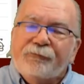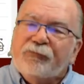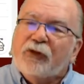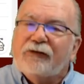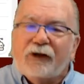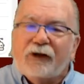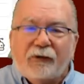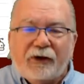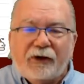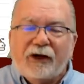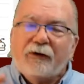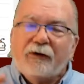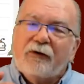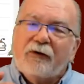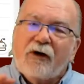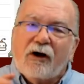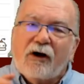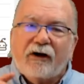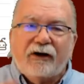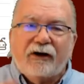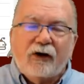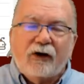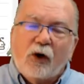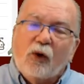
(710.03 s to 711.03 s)
Here we
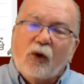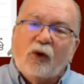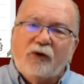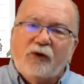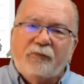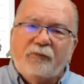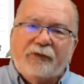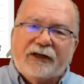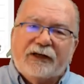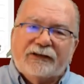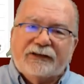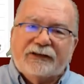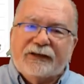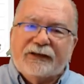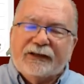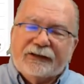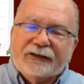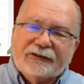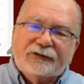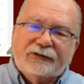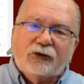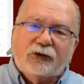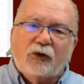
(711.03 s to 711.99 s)
are at old business,